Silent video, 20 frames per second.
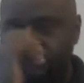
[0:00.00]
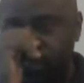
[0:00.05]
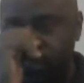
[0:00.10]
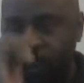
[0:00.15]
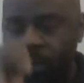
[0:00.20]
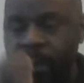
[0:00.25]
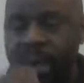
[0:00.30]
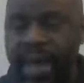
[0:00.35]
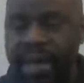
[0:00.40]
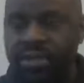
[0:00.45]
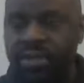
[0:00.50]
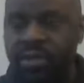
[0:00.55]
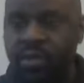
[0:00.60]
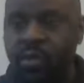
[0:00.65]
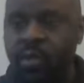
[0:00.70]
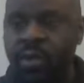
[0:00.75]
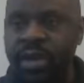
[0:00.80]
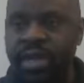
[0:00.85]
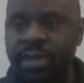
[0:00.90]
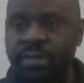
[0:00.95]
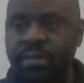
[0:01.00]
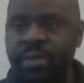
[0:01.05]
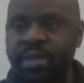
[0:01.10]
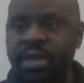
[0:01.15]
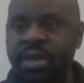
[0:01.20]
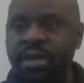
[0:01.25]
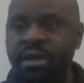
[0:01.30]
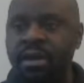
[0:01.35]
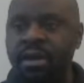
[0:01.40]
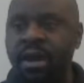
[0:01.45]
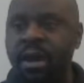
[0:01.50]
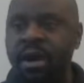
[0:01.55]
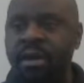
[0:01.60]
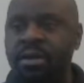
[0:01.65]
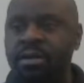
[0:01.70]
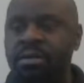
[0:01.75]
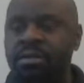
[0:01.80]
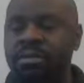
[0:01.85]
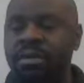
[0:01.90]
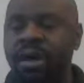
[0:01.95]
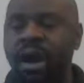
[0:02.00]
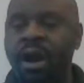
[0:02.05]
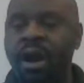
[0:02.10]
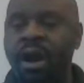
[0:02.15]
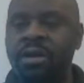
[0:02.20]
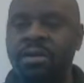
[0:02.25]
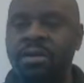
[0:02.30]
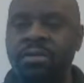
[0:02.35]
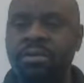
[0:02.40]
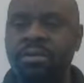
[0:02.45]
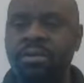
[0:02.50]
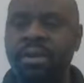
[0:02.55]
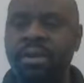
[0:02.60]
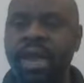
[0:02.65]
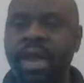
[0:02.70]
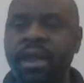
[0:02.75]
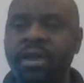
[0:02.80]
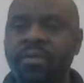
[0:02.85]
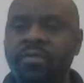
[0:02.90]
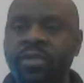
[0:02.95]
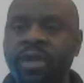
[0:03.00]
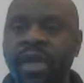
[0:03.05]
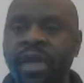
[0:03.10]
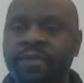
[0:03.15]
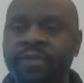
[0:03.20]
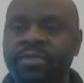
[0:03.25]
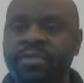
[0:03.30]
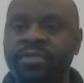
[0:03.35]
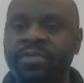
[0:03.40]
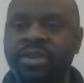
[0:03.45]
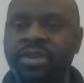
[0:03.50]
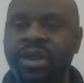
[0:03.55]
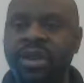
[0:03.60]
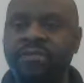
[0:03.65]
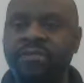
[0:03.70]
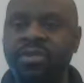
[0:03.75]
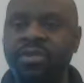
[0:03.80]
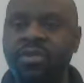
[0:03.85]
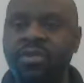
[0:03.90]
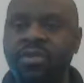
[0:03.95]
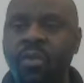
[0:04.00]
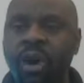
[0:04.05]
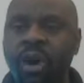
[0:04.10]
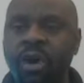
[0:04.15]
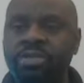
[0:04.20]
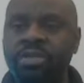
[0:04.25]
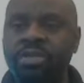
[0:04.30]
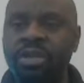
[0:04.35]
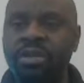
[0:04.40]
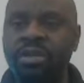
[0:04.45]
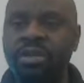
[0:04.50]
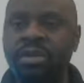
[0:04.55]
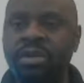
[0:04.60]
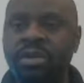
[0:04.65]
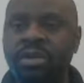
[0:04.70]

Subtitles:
let's go back to the Wikipedia article. Now that we have discovered who Walter